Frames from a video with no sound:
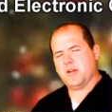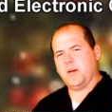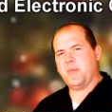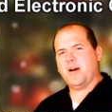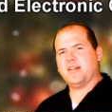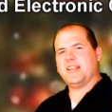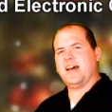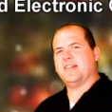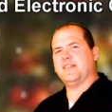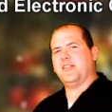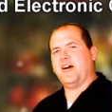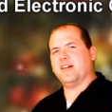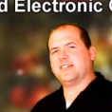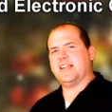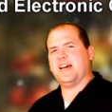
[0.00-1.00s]
Come on down to
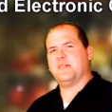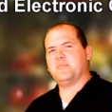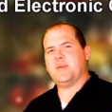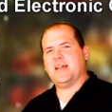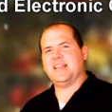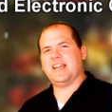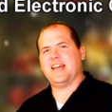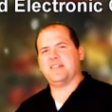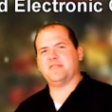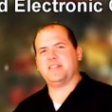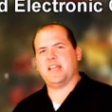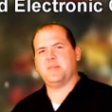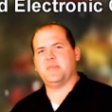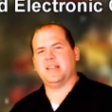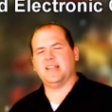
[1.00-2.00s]
Lockdown Pending
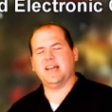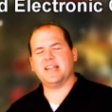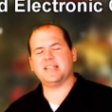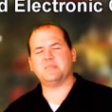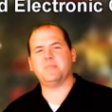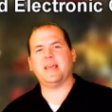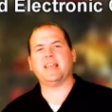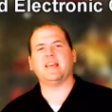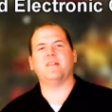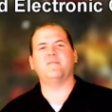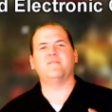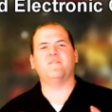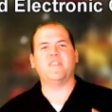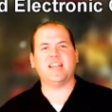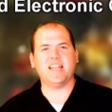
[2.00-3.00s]
Entertainment. Let us make a
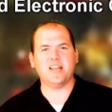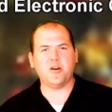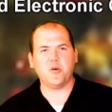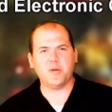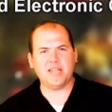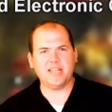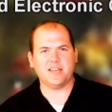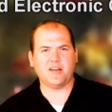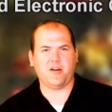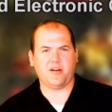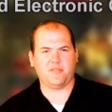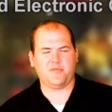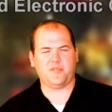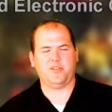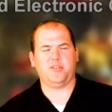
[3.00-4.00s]
video
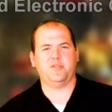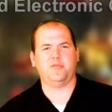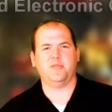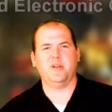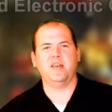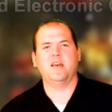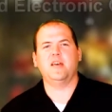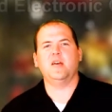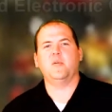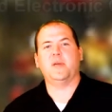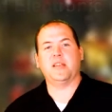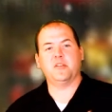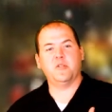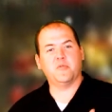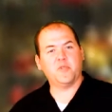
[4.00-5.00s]
e-card for you.
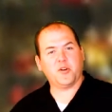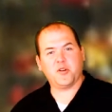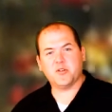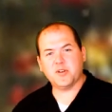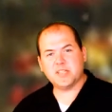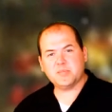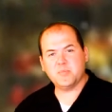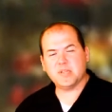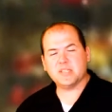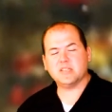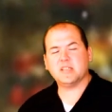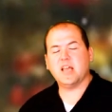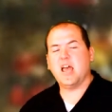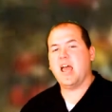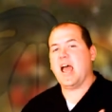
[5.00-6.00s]
We can do it for
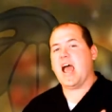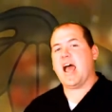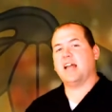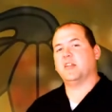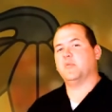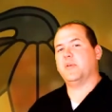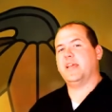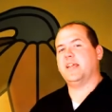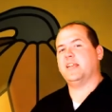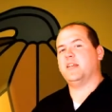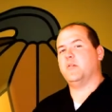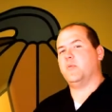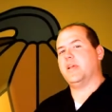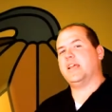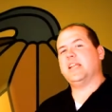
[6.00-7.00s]
Christmas,
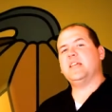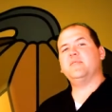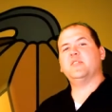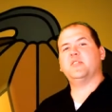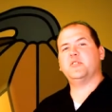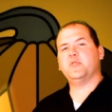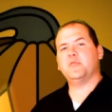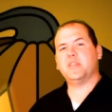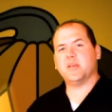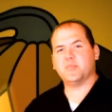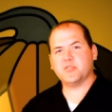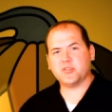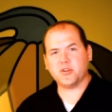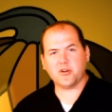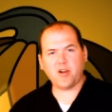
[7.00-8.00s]
Halloween. We can even do the
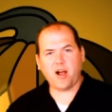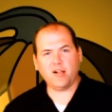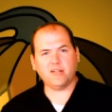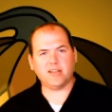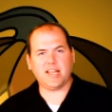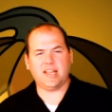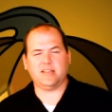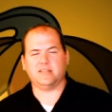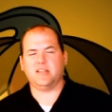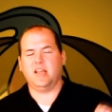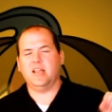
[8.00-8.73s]
obscure holidays.